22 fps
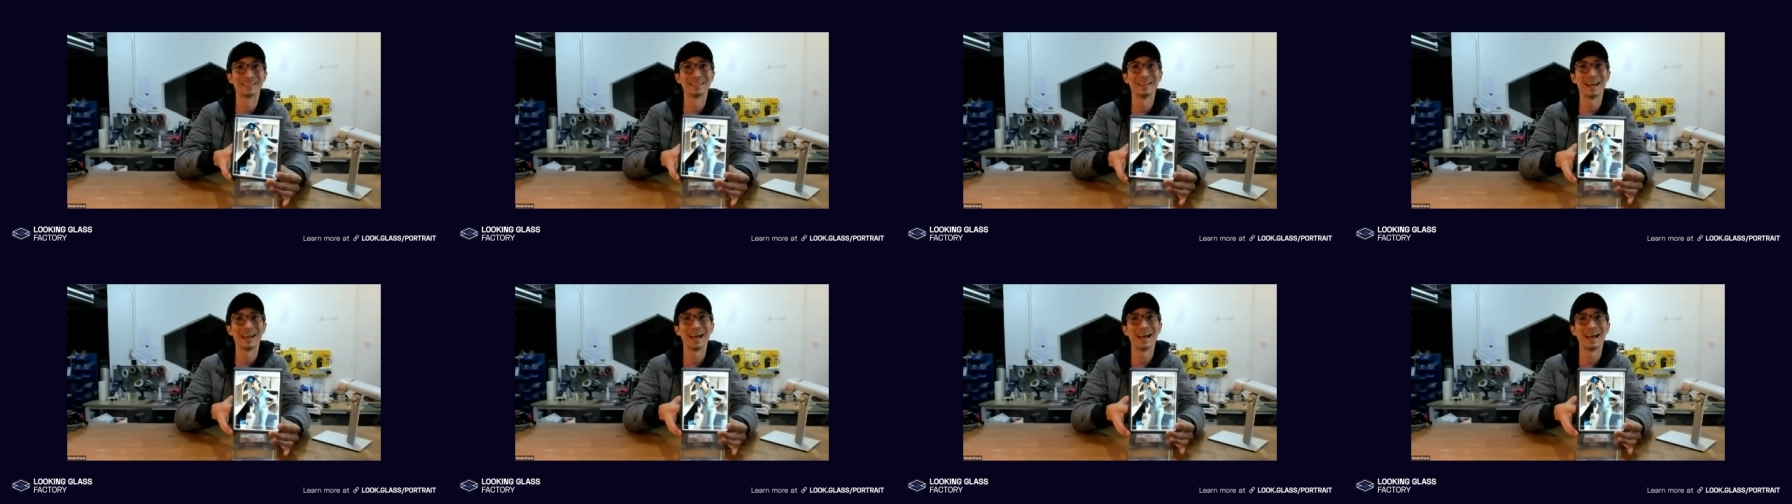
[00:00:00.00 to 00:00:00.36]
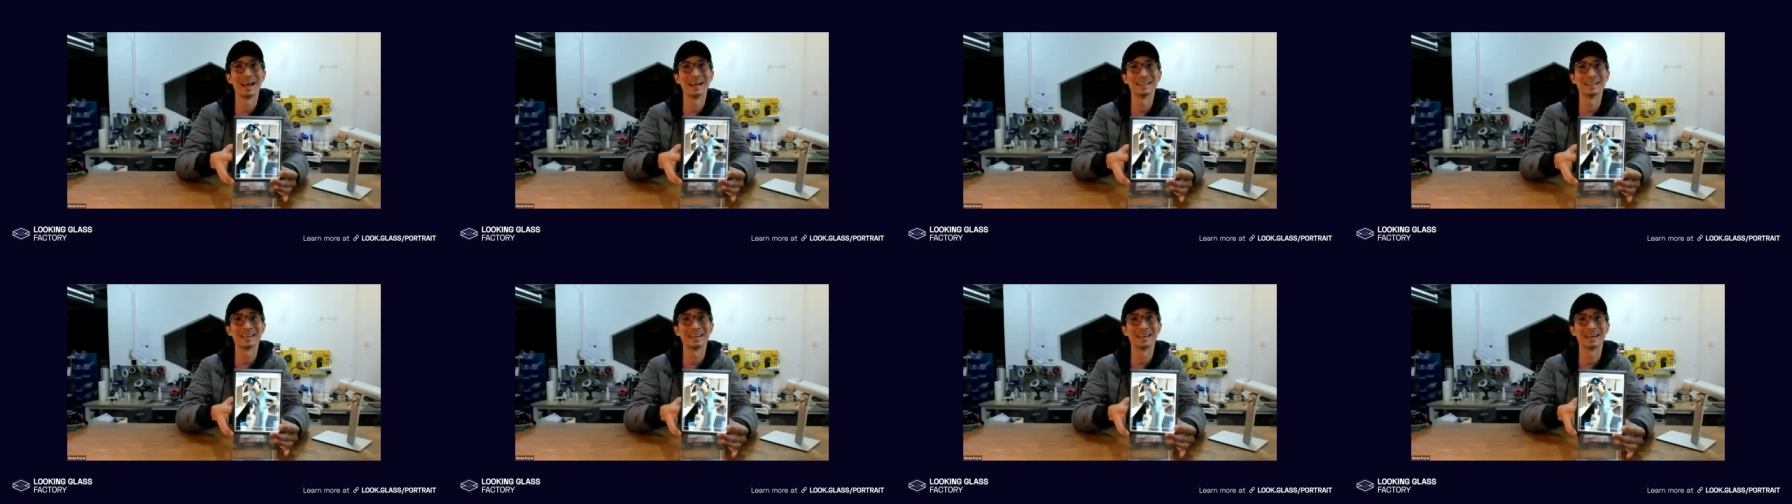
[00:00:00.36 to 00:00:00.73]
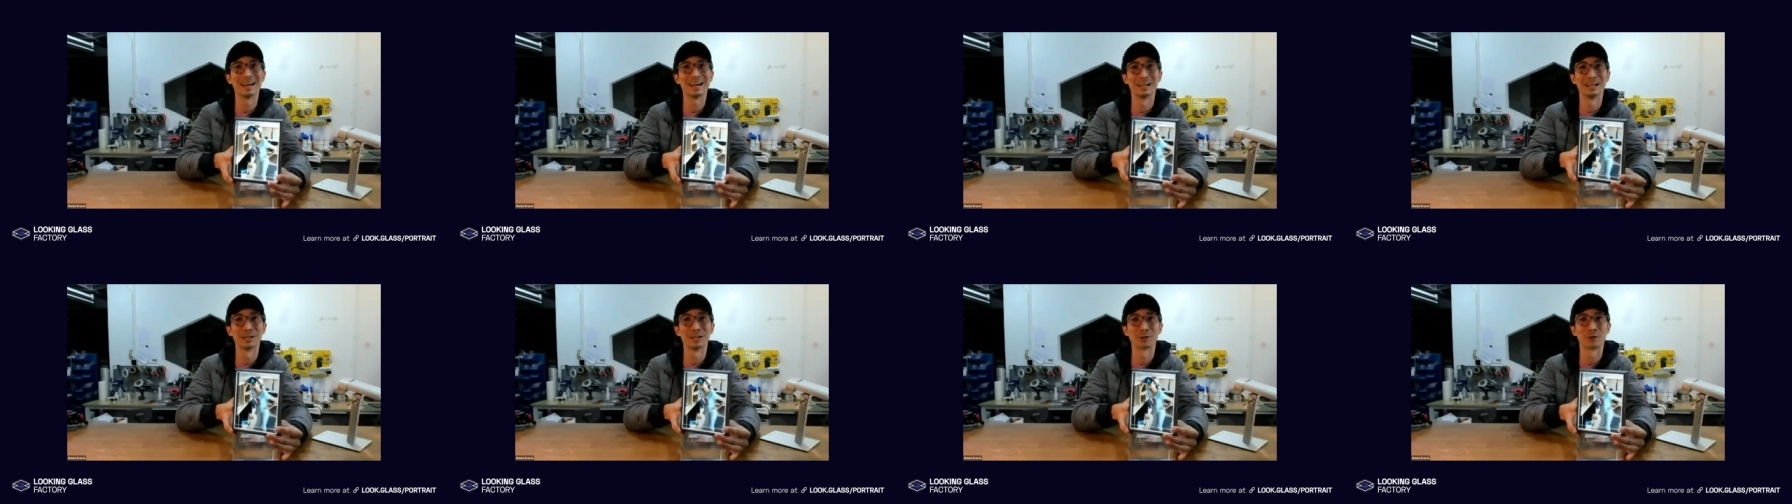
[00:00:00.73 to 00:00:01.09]
as a
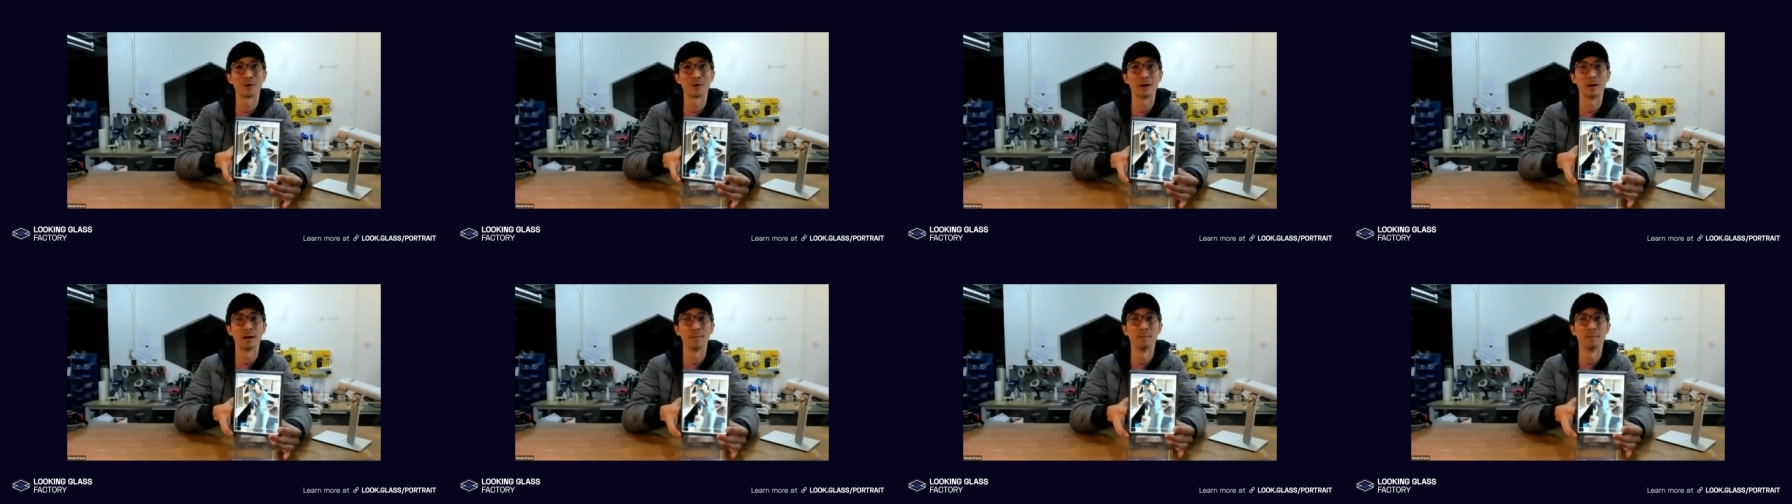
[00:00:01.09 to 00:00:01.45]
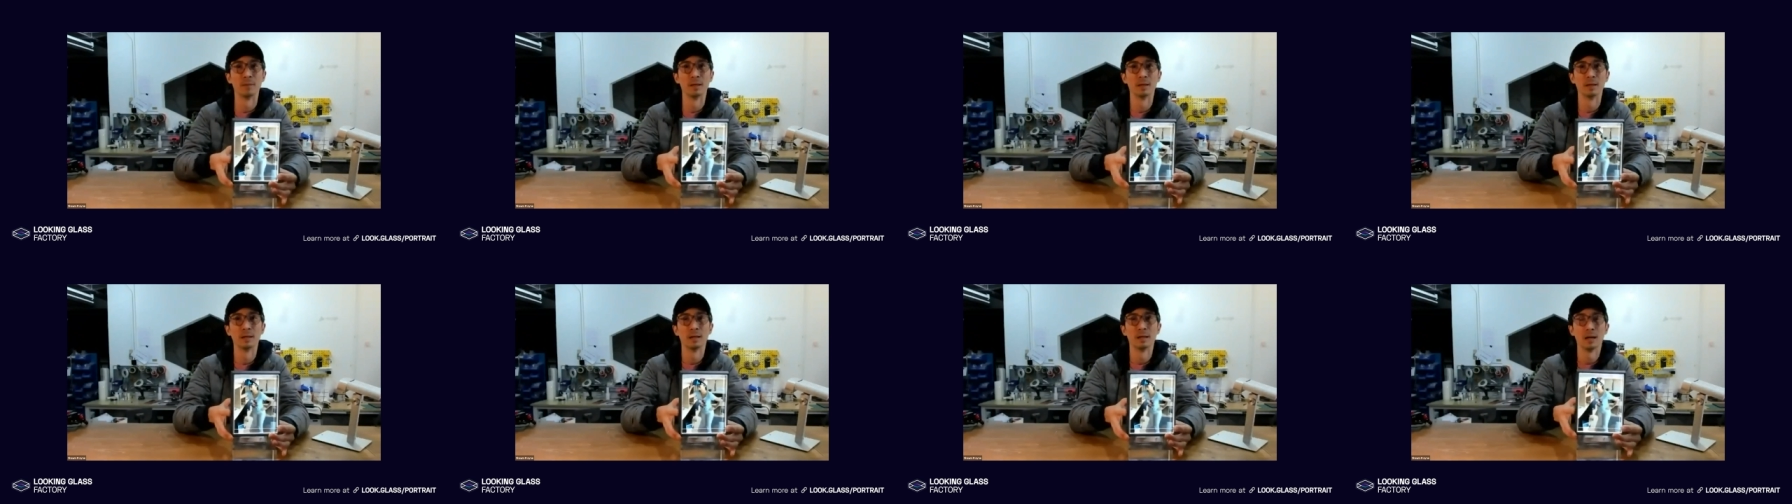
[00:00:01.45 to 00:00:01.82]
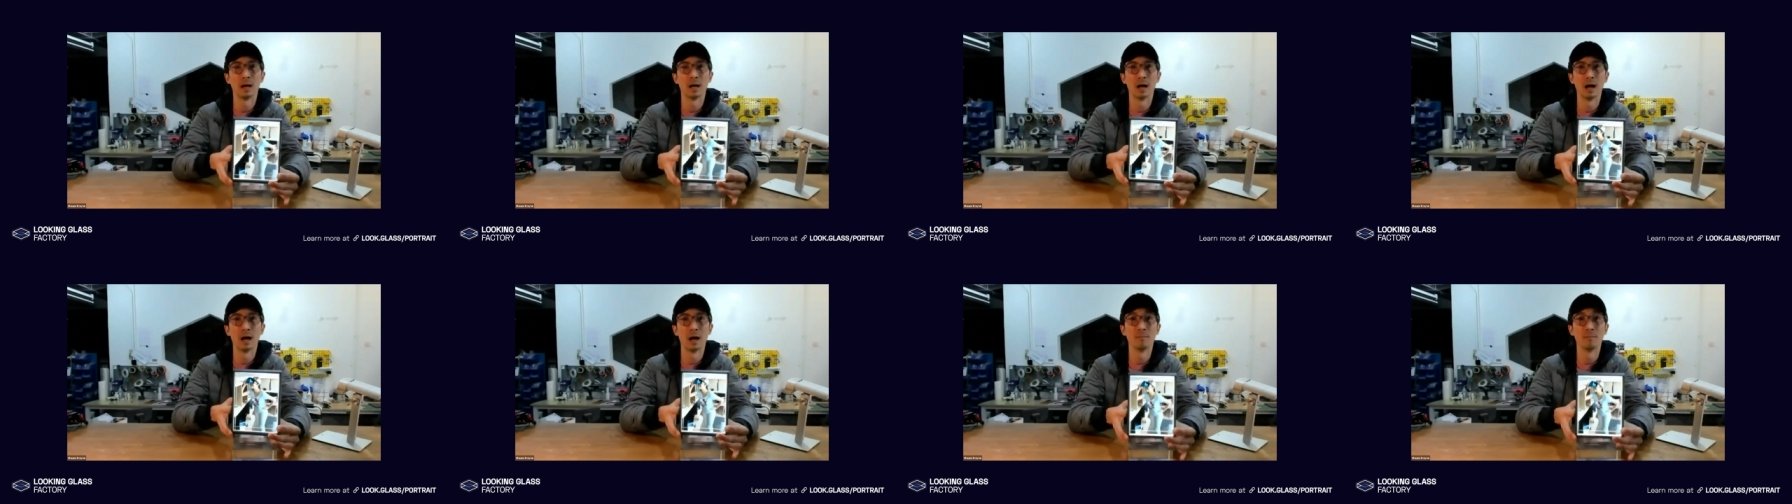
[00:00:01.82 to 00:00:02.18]
hologram
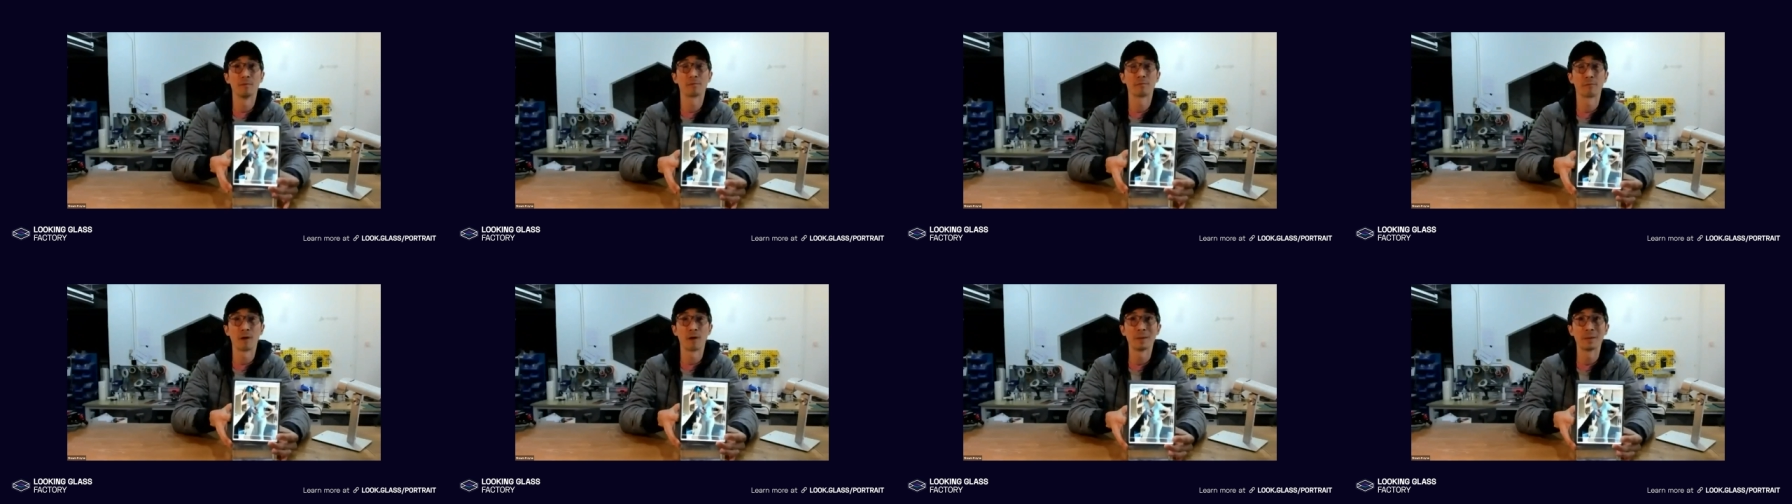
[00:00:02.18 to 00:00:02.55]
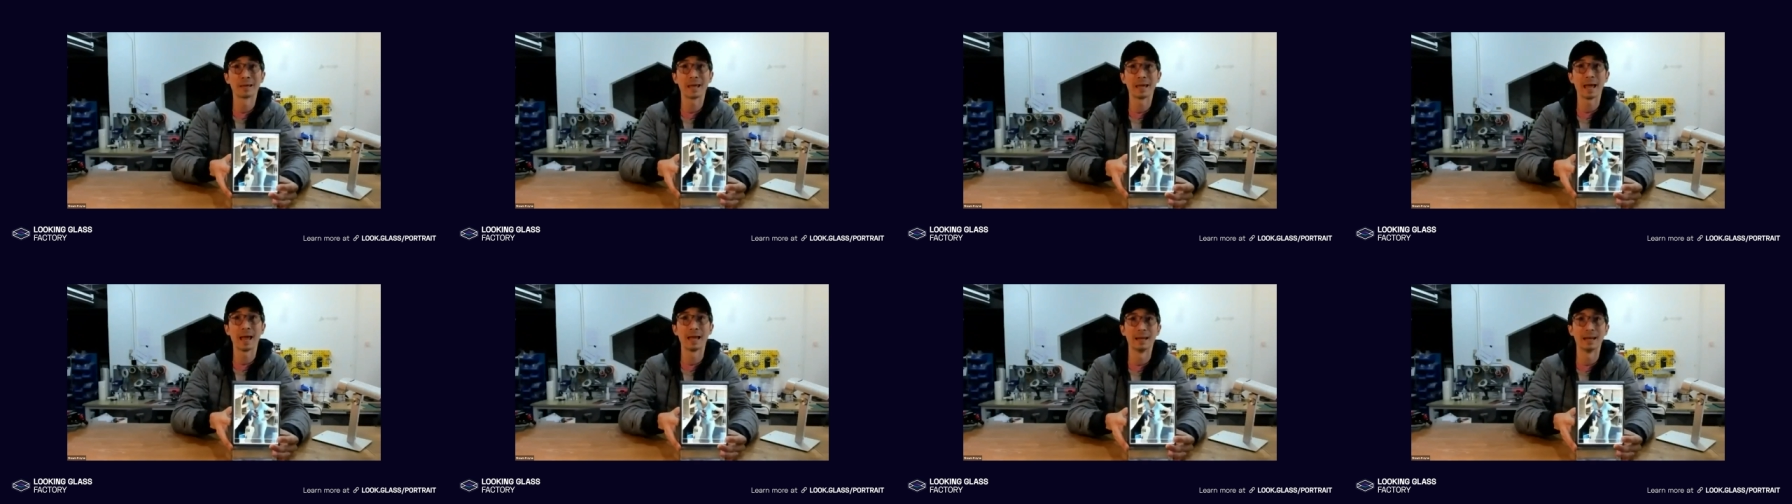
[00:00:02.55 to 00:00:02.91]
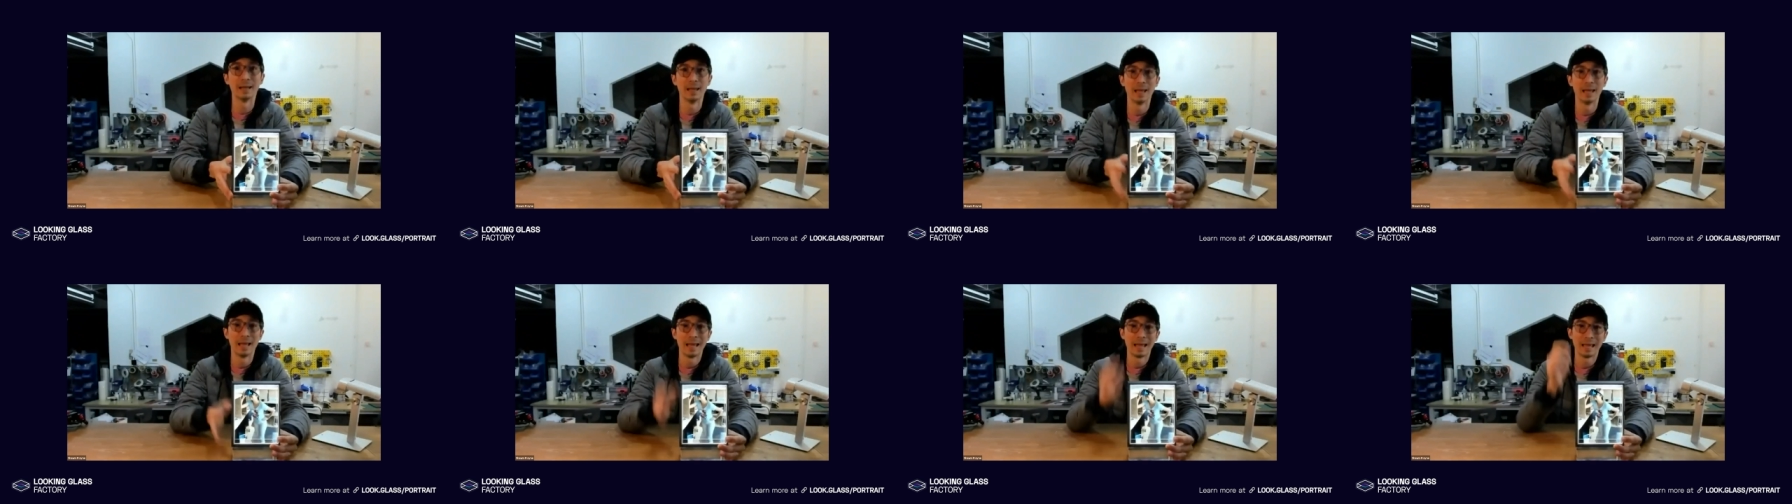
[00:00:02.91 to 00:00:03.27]
um, from,
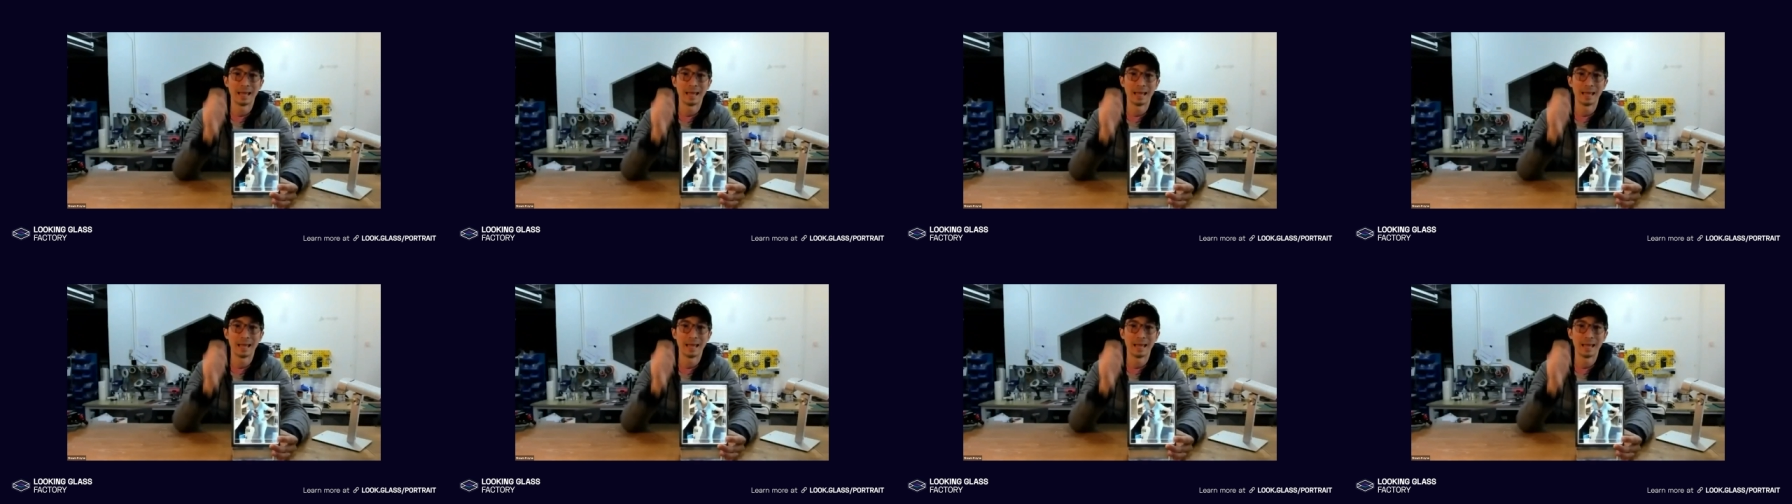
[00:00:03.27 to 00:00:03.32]
again,